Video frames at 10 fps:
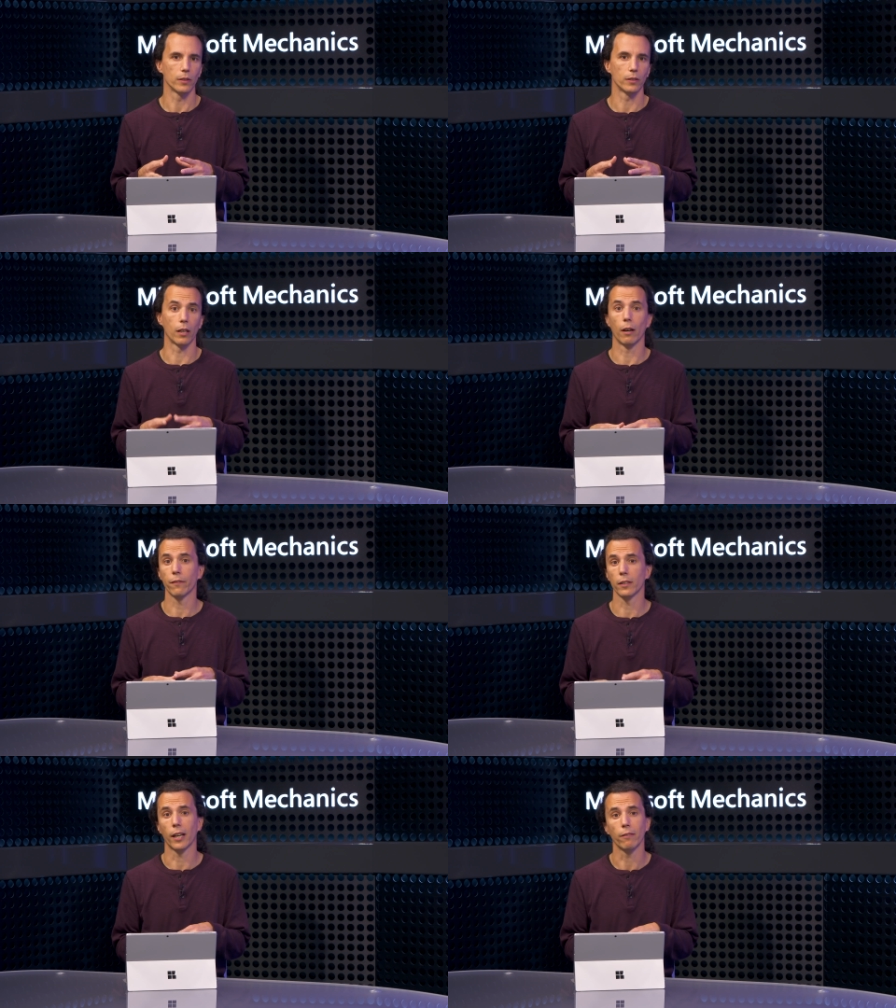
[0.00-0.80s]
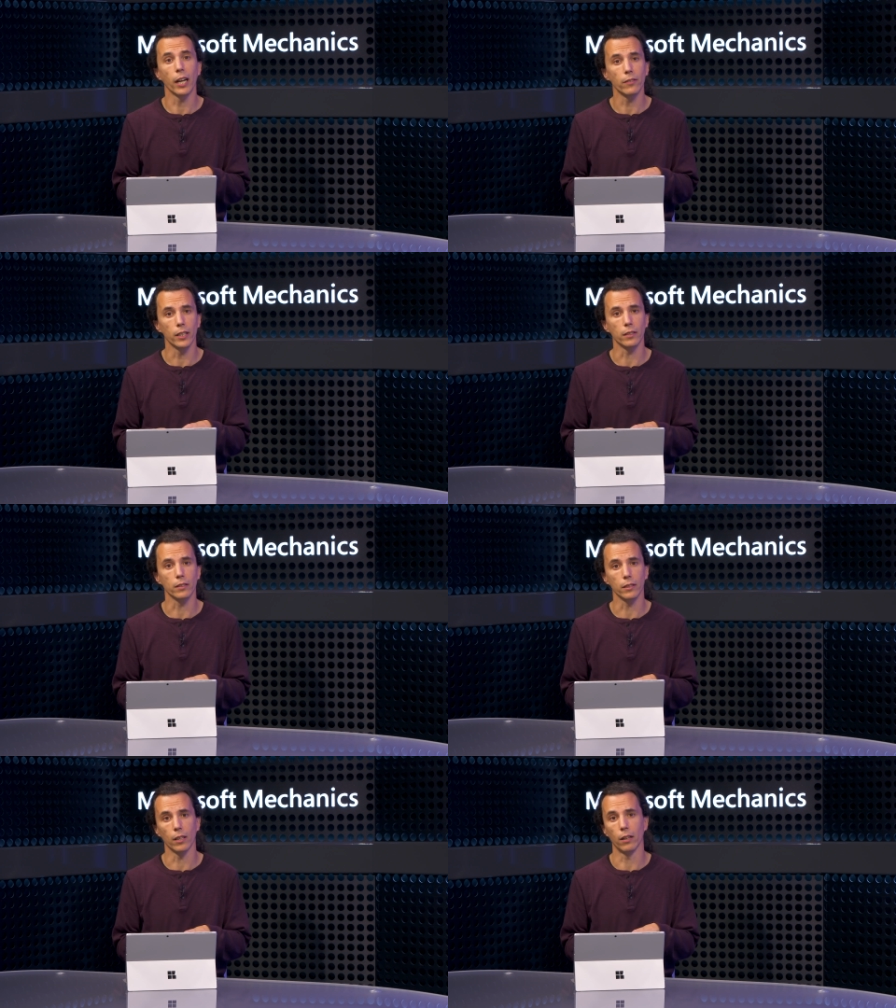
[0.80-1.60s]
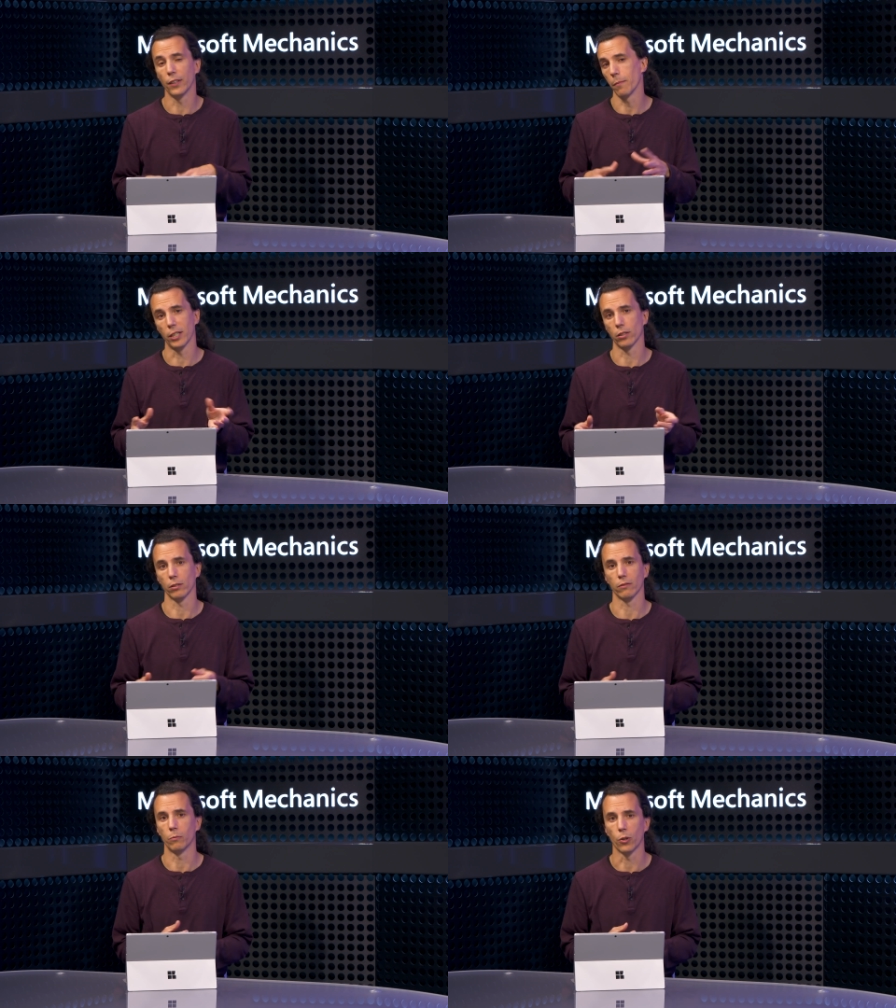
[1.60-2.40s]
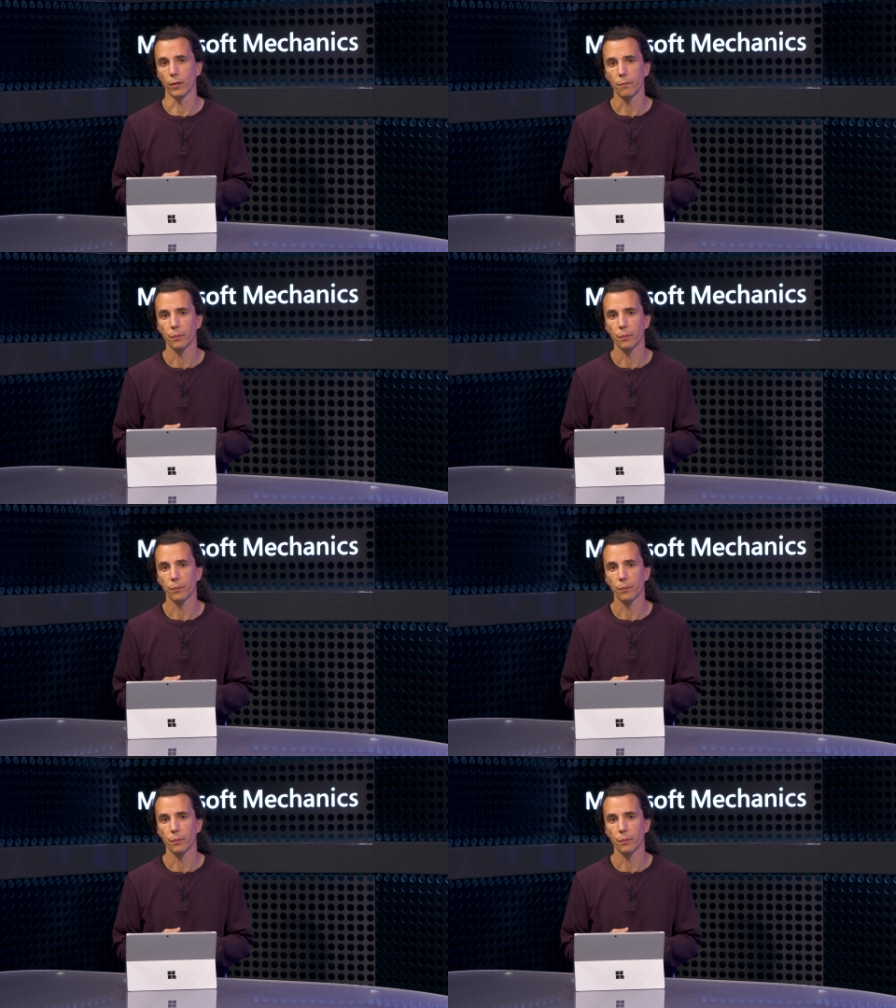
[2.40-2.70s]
They often have hundreds of dimensions or more.